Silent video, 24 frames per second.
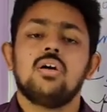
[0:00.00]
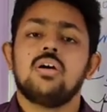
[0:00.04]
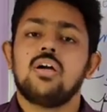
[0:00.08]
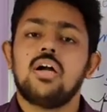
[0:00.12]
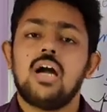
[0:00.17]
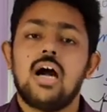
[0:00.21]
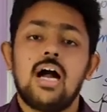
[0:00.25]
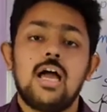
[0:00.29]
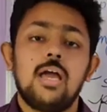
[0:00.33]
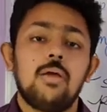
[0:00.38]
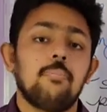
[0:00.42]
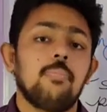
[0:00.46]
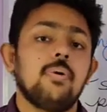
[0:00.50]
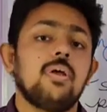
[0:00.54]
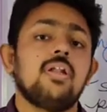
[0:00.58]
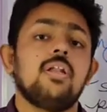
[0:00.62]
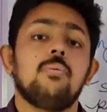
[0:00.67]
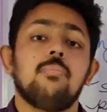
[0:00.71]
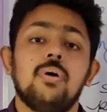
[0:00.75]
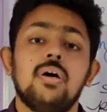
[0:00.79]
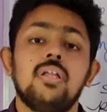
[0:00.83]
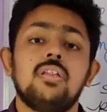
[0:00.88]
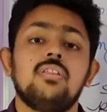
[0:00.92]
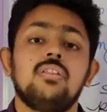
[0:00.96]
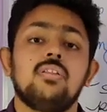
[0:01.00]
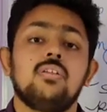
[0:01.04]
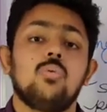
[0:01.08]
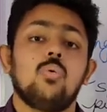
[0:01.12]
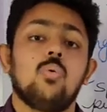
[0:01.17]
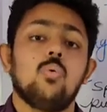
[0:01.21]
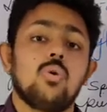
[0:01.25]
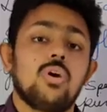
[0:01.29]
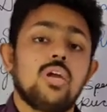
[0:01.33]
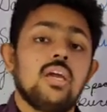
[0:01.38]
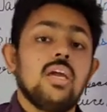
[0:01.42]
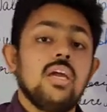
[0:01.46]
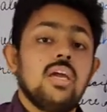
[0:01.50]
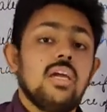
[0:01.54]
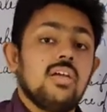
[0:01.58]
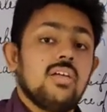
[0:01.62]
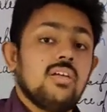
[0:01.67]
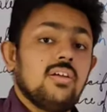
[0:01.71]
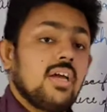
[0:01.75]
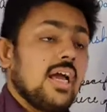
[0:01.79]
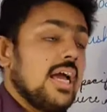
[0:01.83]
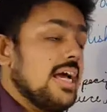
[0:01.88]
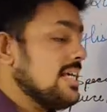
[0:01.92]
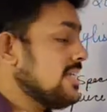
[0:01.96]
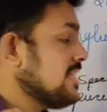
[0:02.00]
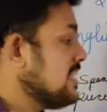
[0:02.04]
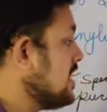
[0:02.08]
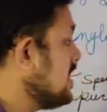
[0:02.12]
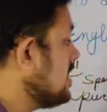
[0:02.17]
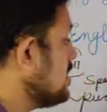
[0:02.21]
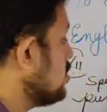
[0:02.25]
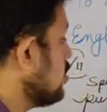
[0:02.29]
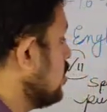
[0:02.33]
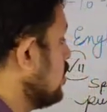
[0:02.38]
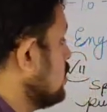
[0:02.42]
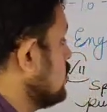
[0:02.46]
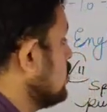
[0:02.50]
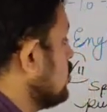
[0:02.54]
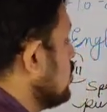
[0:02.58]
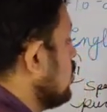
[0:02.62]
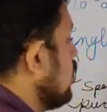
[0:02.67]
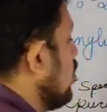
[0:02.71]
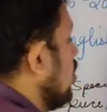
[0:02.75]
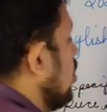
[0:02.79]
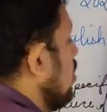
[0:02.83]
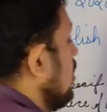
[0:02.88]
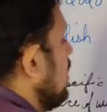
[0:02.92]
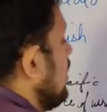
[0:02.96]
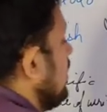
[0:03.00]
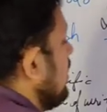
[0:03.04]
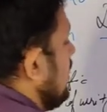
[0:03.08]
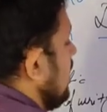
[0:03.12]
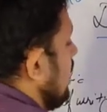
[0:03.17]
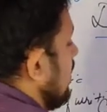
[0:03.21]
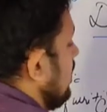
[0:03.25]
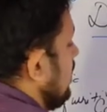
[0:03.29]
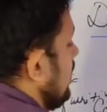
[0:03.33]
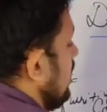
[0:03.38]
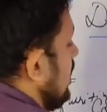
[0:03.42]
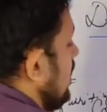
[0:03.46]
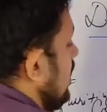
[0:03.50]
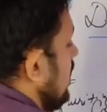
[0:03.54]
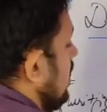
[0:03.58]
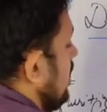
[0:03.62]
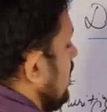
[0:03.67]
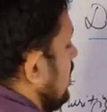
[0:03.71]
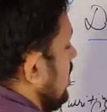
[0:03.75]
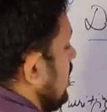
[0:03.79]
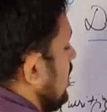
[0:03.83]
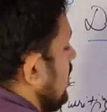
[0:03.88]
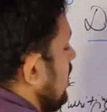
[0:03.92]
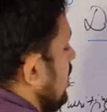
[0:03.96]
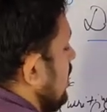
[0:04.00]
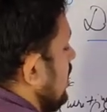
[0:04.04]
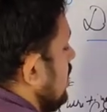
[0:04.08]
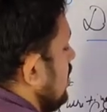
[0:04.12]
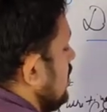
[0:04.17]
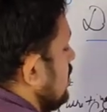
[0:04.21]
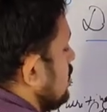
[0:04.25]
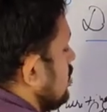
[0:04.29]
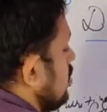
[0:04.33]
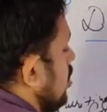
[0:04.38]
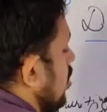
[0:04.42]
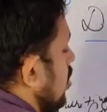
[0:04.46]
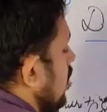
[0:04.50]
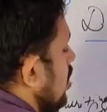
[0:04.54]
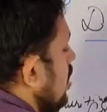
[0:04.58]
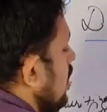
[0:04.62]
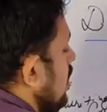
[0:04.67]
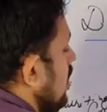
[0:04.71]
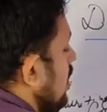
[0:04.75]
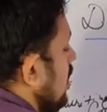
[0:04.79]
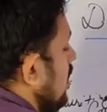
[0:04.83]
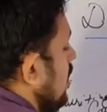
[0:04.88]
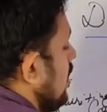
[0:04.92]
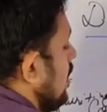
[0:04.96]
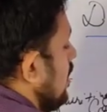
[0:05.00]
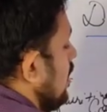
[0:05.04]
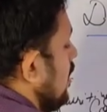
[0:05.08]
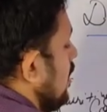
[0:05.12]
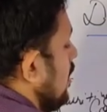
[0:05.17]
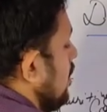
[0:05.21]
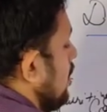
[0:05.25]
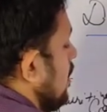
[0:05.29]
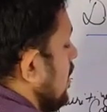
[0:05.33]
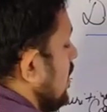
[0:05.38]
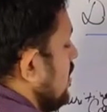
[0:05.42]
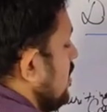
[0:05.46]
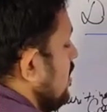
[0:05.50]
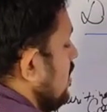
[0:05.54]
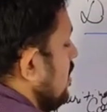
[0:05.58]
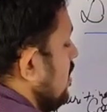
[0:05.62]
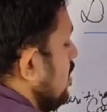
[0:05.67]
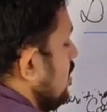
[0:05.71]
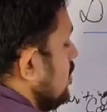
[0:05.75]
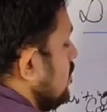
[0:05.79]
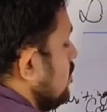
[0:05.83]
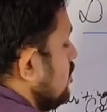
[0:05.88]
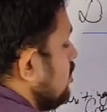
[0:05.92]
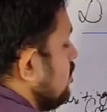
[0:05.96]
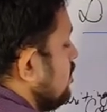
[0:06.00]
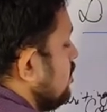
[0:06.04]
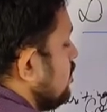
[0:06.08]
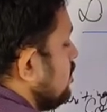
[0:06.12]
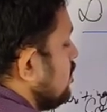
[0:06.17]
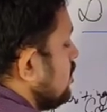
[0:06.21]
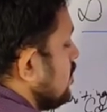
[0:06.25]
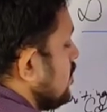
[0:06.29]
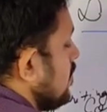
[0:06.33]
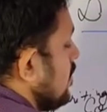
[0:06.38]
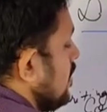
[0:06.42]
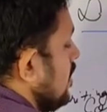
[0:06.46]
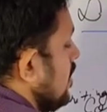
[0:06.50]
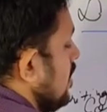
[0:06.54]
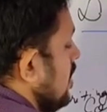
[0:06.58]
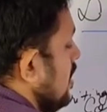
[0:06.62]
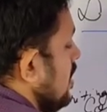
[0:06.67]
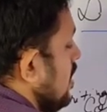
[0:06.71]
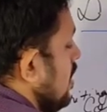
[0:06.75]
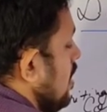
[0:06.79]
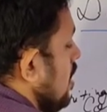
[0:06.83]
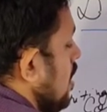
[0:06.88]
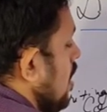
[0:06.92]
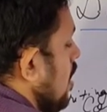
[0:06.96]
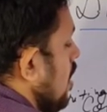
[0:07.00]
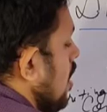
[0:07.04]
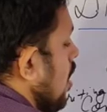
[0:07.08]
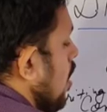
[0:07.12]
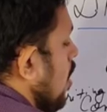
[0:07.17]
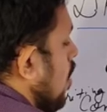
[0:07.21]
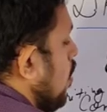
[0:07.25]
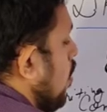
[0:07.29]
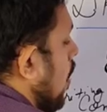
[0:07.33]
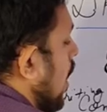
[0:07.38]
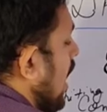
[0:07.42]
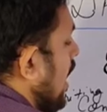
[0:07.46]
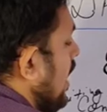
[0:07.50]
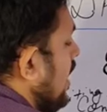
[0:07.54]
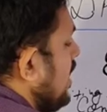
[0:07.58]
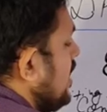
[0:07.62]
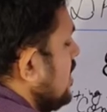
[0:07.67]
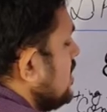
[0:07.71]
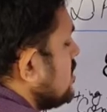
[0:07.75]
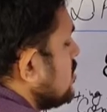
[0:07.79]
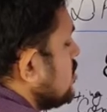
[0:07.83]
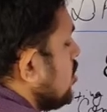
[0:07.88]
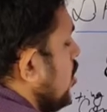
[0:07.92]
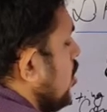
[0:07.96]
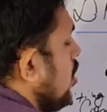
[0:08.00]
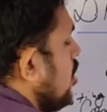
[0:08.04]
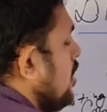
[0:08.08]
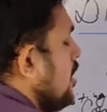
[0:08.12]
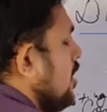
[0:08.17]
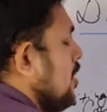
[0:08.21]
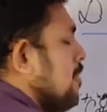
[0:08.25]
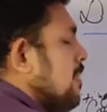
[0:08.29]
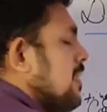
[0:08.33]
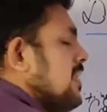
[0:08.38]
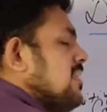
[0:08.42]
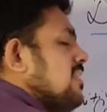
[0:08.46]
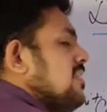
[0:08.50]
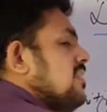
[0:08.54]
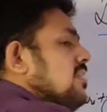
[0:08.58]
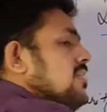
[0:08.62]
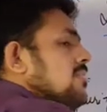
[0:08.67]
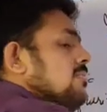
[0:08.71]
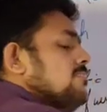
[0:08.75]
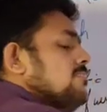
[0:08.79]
Gaye pe nibandh. Okay, essay is also called in Hindi. In Hindi it is called nibandh. Why it is called nibandh?